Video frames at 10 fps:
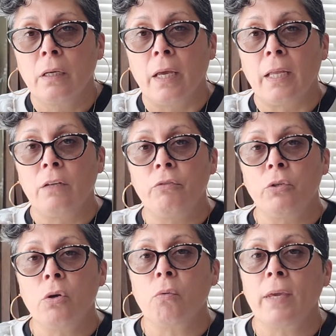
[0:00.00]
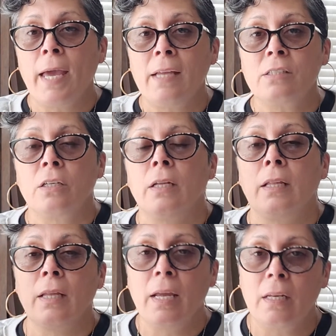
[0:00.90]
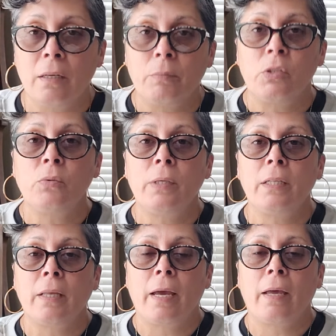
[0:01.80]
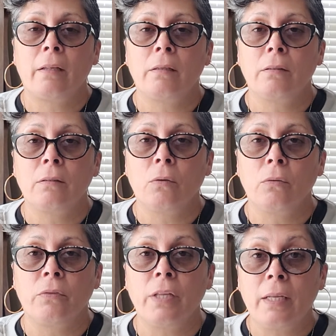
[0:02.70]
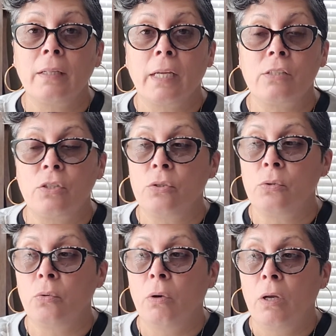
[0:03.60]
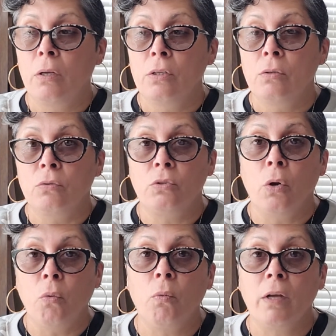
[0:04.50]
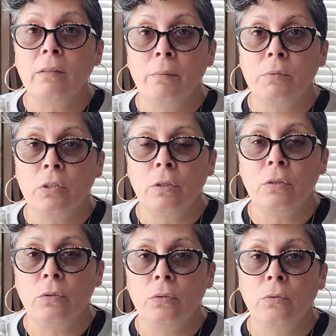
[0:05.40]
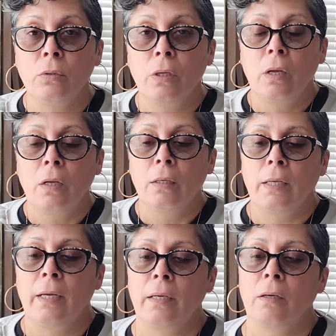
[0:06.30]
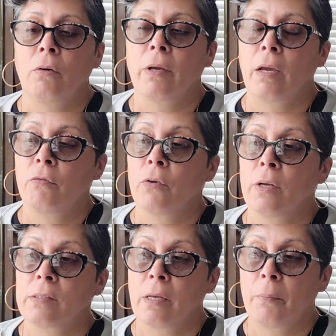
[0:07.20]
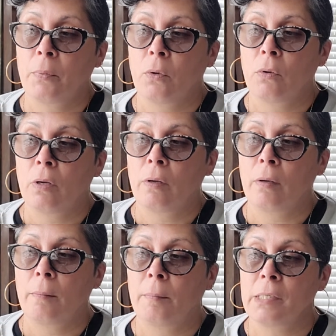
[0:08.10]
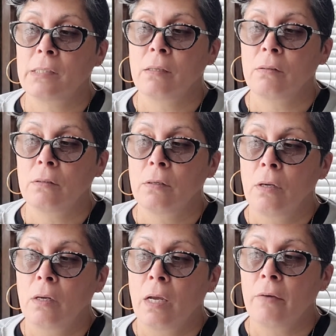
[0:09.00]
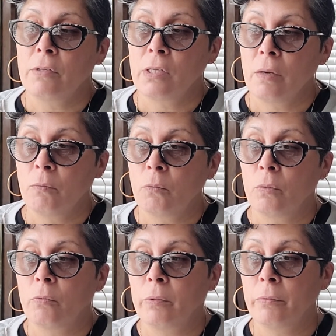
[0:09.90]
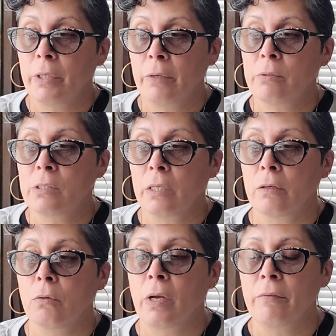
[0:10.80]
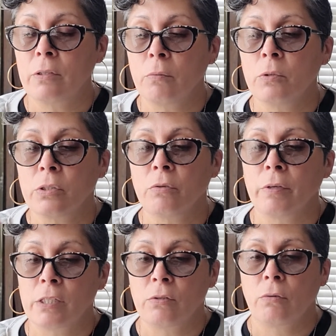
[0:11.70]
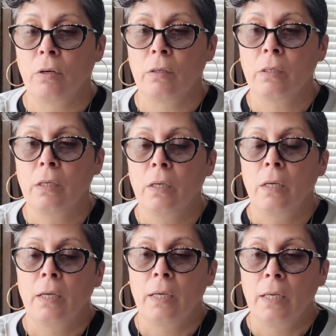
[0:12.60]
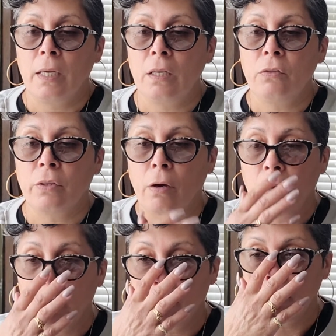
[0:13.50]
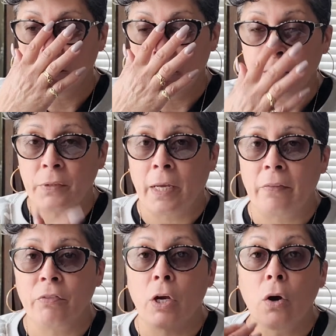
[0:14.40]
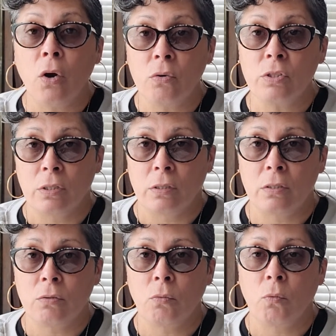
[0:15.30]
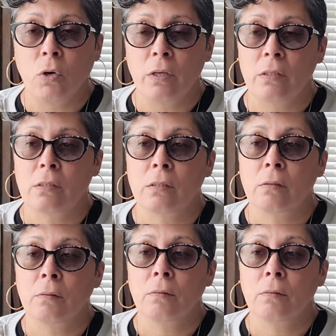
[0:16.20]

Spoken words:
And if you don't catch it and they end up doing that thing that you don't want them to do, like, okay, for example, my son, every time he was little, every time we went to a restaurant, he thought that the hostess was